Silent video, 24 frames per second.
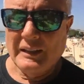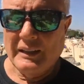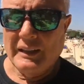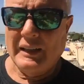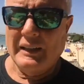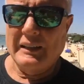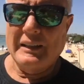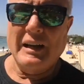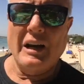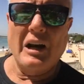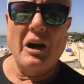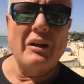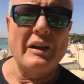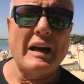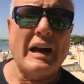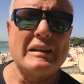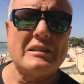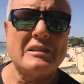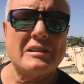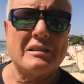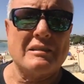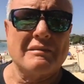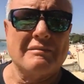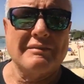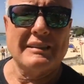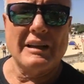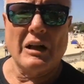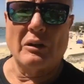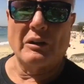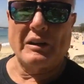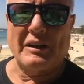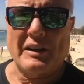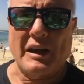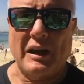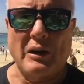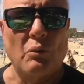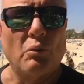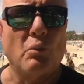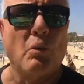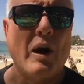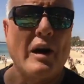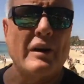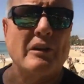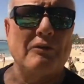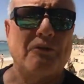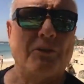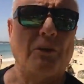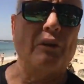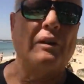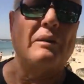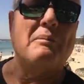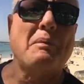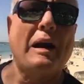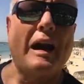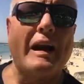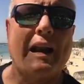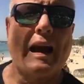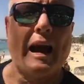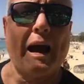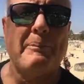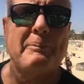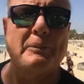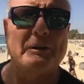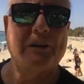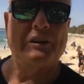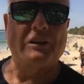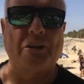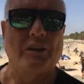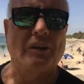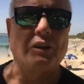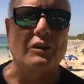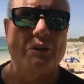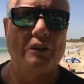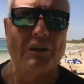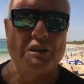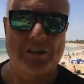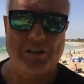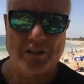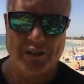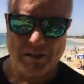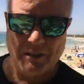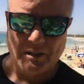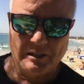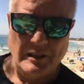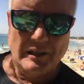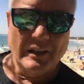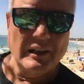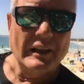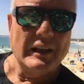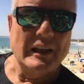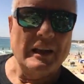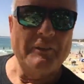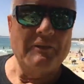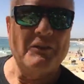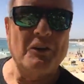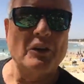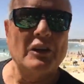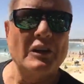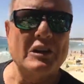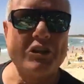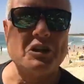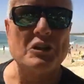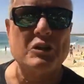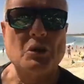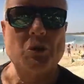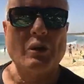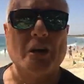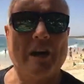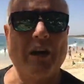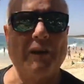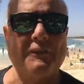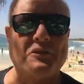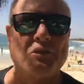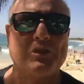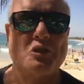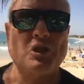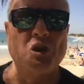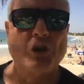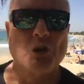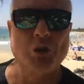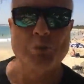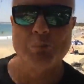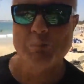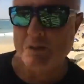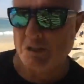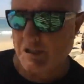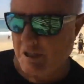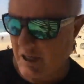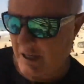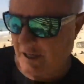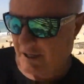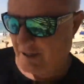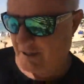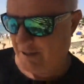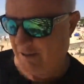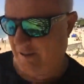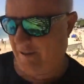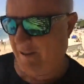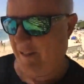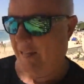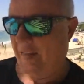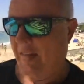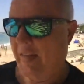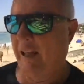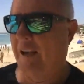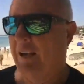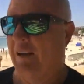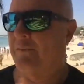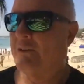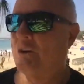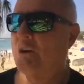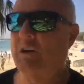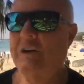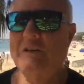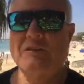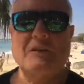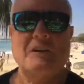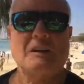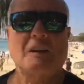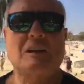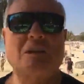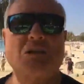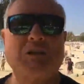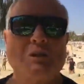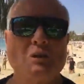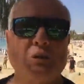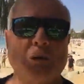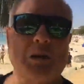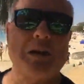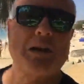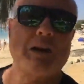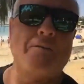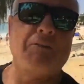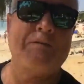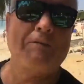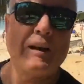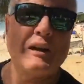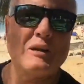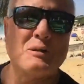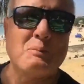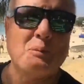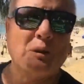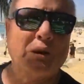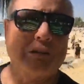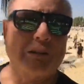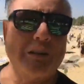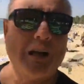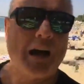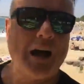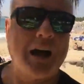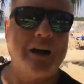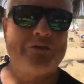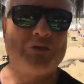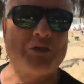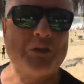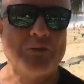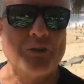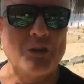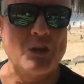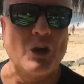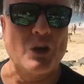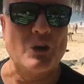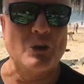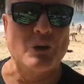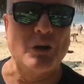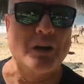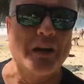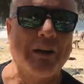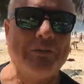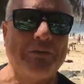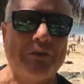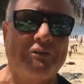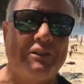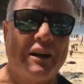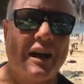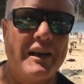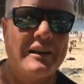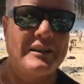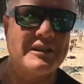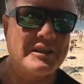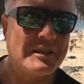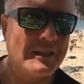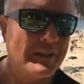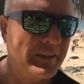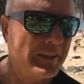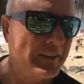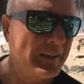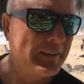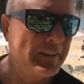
And you know, that's the only thing wonderful that might happen to you is if you listen to enough Zooms, if you listen to enough Facebook Lives, if you go to enough events,